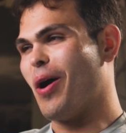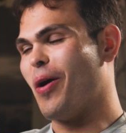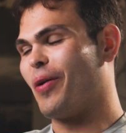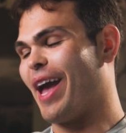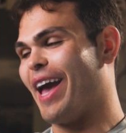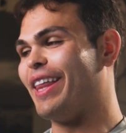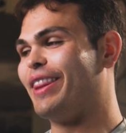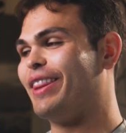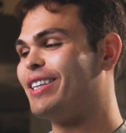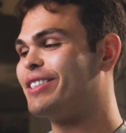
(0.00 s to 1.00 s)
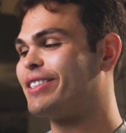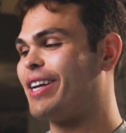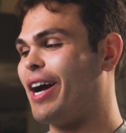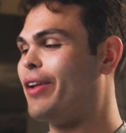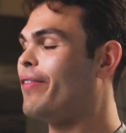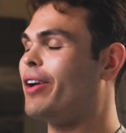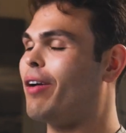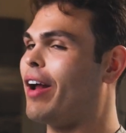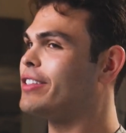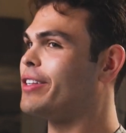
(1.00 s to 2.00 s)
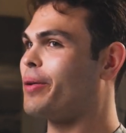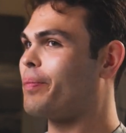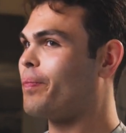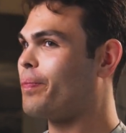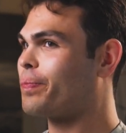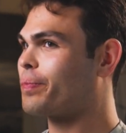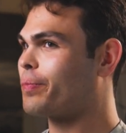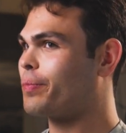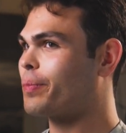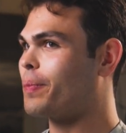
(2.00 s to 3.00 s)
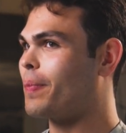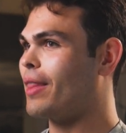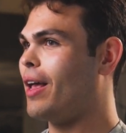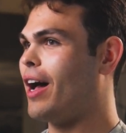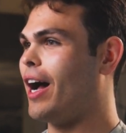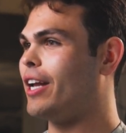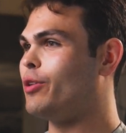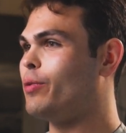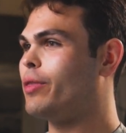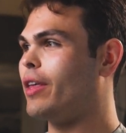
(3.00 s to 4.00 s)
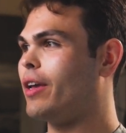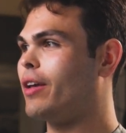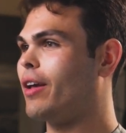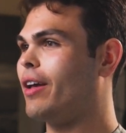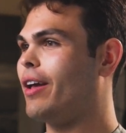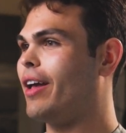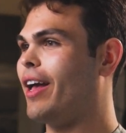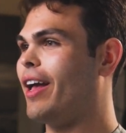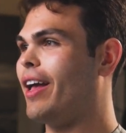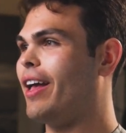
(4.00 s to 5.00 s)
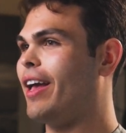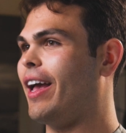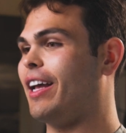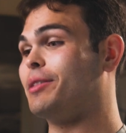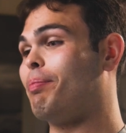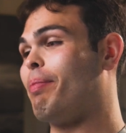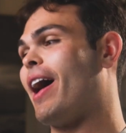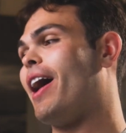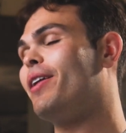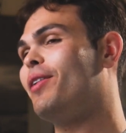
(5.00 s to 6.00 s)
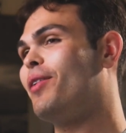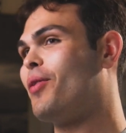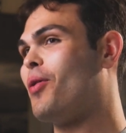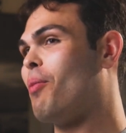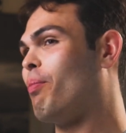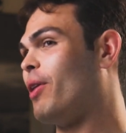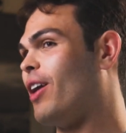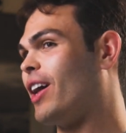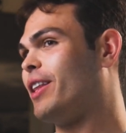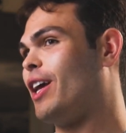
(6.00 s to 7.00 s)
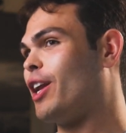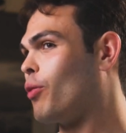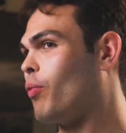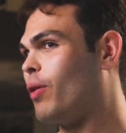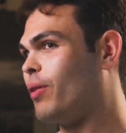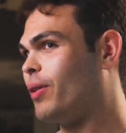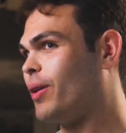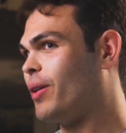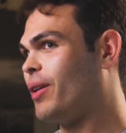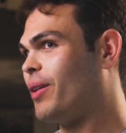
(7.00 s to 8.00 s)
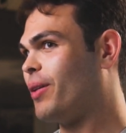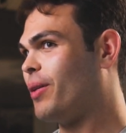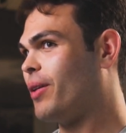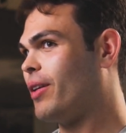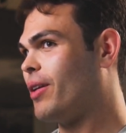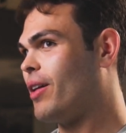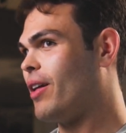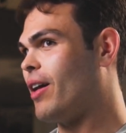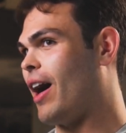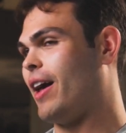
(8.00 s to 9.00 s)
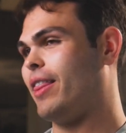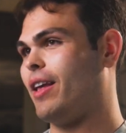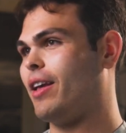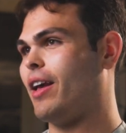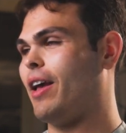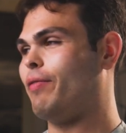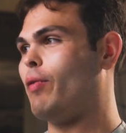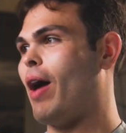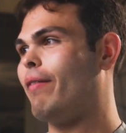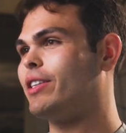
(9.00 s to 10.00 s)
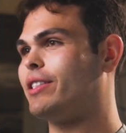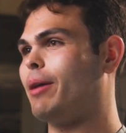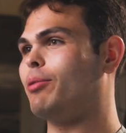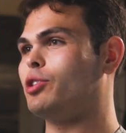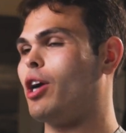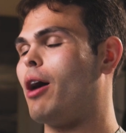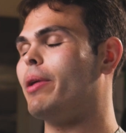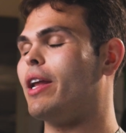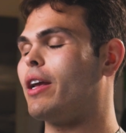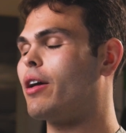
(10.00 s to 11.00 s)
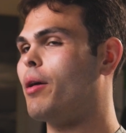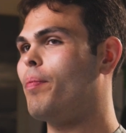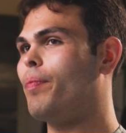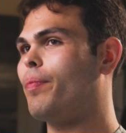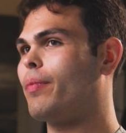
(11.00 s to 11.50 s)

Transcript: Okay, this is kind of interesting. I do think it's bad, but not the end of the world. I think if you have a stable job and income,